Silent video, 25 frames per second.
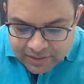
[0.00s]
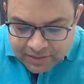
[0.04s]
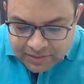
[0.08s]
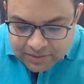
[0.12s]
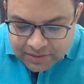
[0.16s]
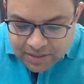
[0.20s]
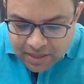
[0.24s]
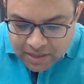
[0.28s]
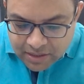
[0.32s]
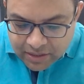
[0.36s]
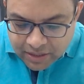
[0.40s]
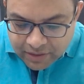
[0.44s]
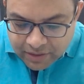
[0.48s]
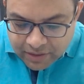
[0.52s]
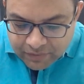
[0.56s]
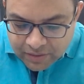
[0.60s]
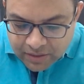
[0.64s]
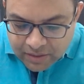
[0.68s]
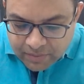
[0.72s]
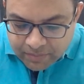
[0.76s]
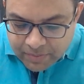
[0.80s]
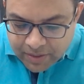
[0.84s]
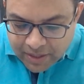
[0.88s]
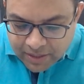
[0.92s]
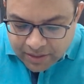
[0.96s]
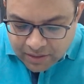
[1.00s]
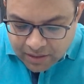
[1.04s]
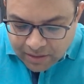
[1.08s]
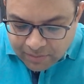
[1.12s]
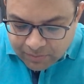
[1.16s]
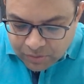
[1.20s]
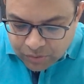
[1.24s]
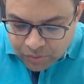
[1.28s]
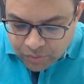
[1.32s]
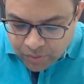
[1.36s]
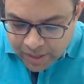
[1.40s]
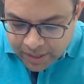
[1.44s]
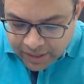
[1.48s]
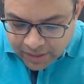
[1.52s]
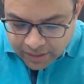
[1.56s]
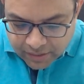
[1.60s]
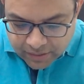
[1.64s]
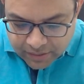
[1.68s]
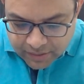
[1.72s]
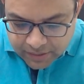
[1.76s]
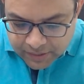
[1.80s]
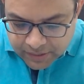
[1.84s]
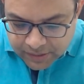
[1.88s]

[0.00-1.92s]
things are given up and come to end.